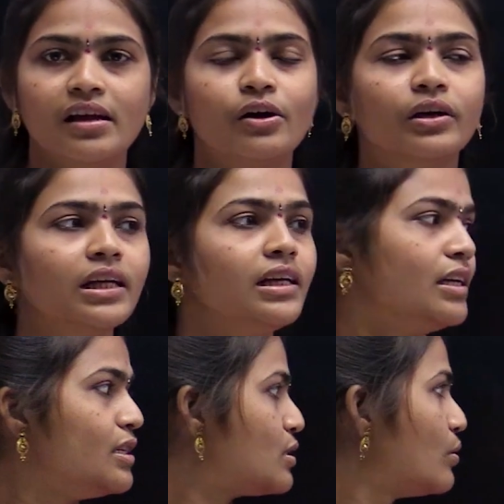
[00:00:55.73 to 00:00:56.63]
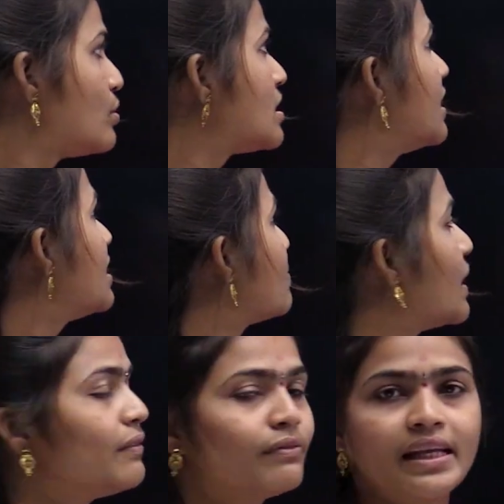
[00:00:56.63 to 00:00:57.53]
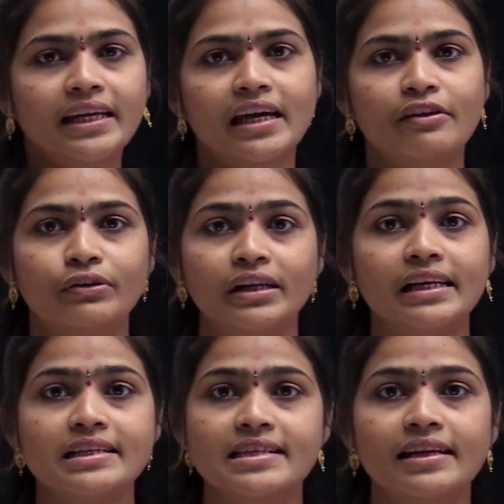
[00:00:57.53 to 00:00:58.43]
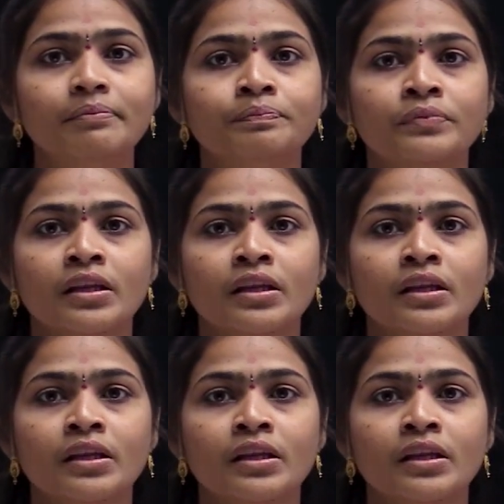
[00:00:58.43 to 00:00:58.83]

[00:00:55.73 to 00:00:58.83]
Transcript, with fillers: Okay, so see this one very carefully listen.